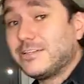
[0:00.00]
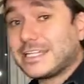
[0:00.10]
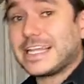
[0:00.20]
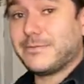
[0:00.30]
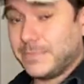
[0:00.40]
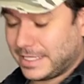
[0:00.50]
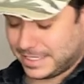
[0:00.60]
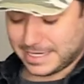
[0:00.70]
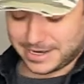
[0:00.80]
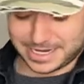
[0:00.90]
looked like a
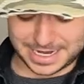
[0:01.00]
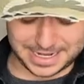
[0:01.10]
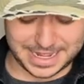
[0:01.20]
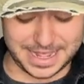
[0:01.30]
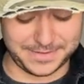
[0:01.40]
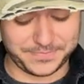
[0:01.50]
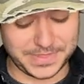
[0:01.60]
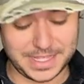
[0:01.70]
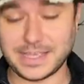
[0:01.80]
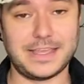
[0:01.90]
millionaire kind of guy.
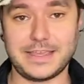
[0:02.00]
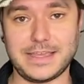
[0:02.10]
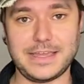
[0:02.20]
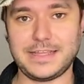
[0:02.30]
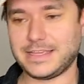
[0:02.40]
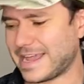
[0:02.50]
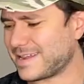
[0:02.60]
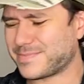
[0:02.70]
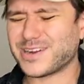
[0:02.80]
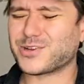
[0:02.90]
And he had
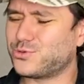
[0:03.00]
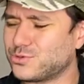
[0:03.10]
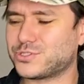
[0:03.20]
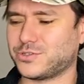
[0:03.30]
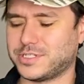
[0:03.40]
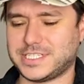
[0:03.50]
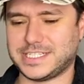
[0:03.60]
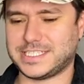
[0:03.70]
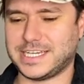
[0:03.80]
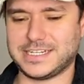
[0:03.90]
a pair of cool shorts in
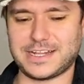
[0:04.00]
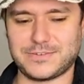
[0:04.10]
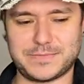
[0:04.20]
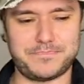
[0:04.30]
his hand, and I was